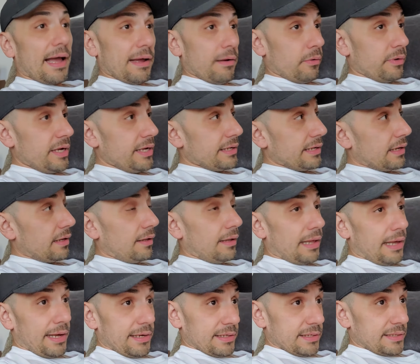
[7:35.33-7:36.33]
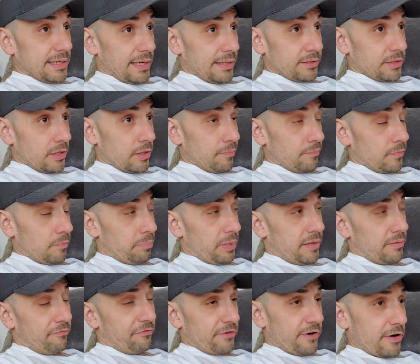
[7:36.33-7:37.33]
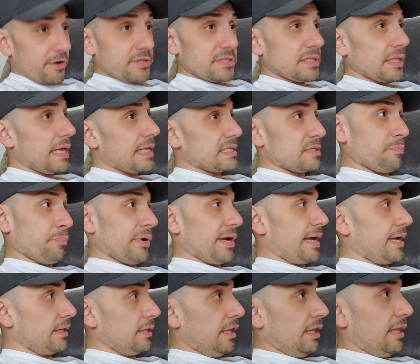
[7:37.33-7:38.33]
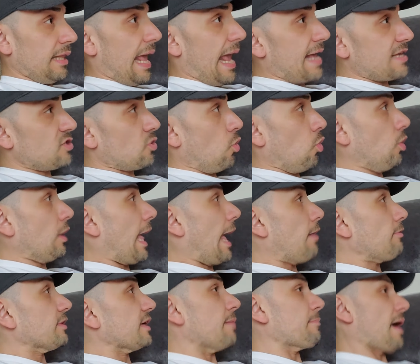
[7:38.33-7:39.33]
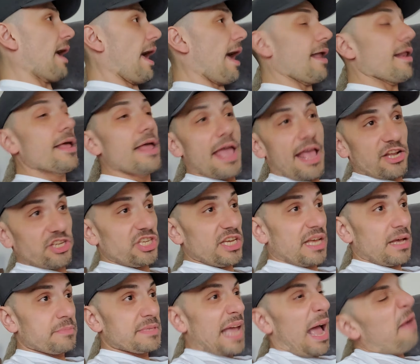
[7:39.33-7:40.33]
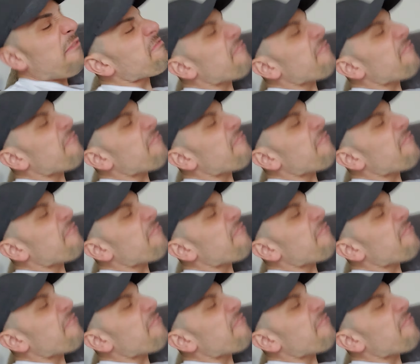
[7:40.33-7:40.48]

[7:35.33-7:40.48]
We did a lie detector. But first, let's bring little asshole out. Come on. And she comes out,